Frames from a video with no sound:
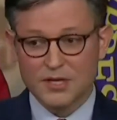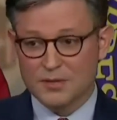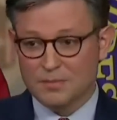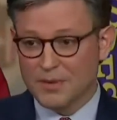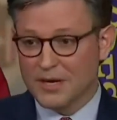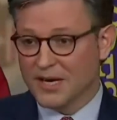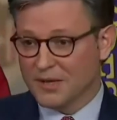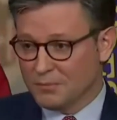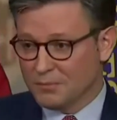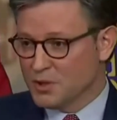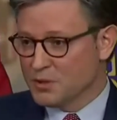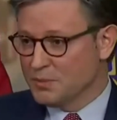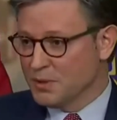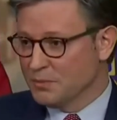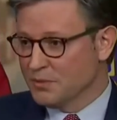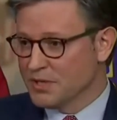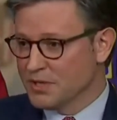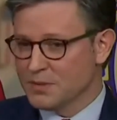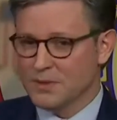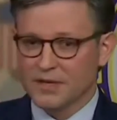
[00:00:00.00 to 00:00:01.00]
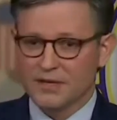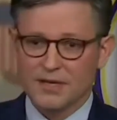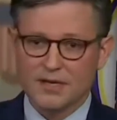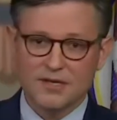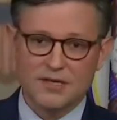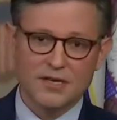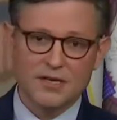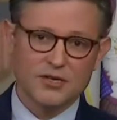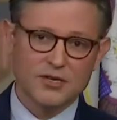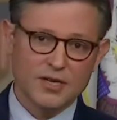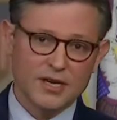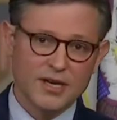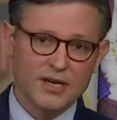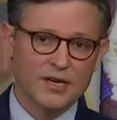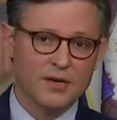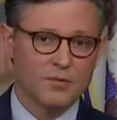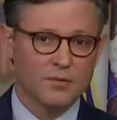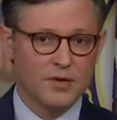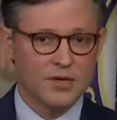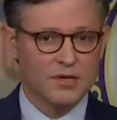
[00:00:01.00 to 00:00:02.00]
you would expect, most people expect, they'd say
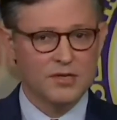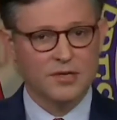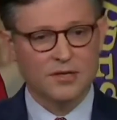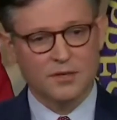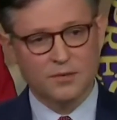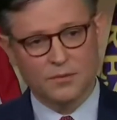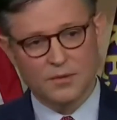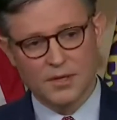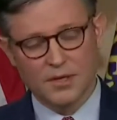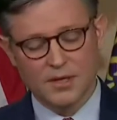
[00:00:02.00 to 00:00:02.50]
China, Russia,